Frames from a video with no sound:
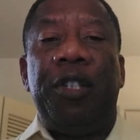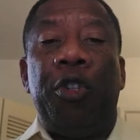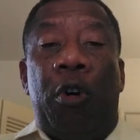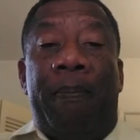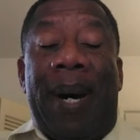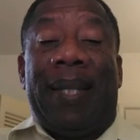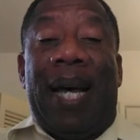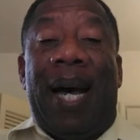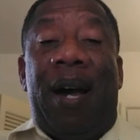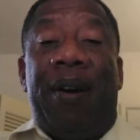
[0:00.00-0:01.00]
no
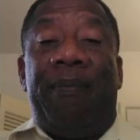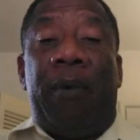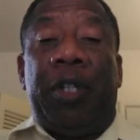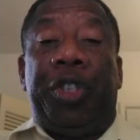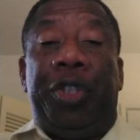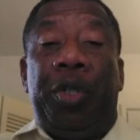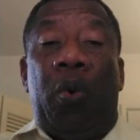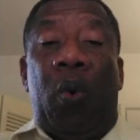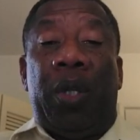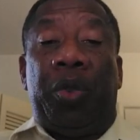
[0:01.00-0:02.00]
matter how much you
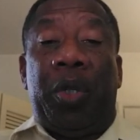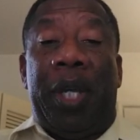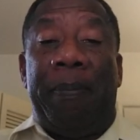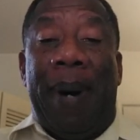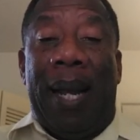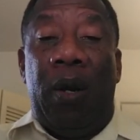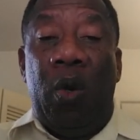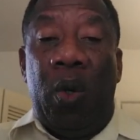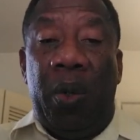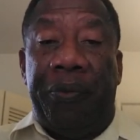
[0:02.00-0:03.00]
want to keep
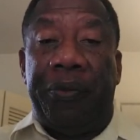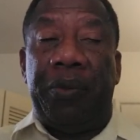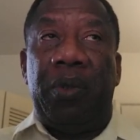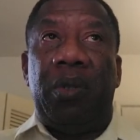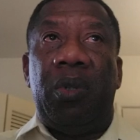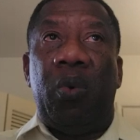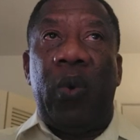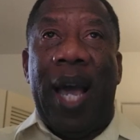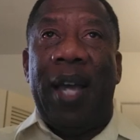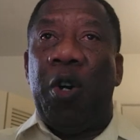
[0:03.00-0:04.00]
aloof
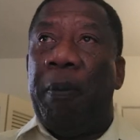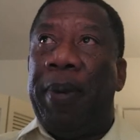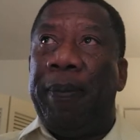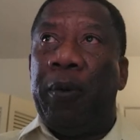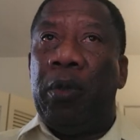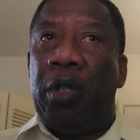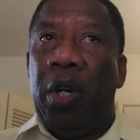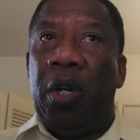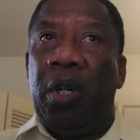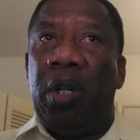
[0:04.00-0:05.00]
where your people
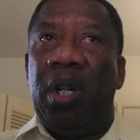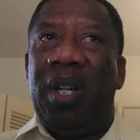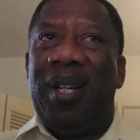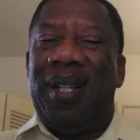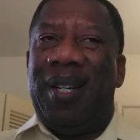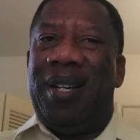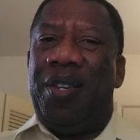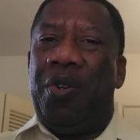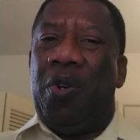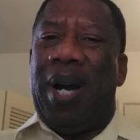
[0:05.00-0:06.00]
go,
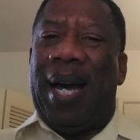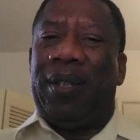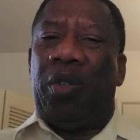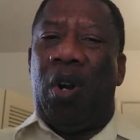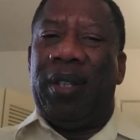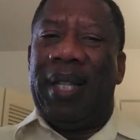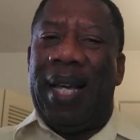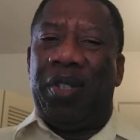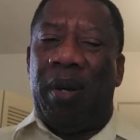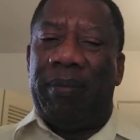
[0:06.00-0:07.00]
you are drawn
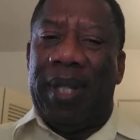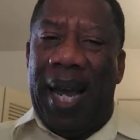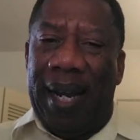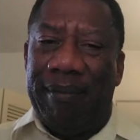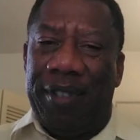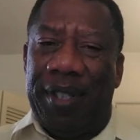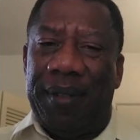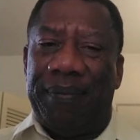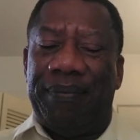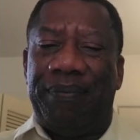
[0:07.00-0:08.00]
there sometimes.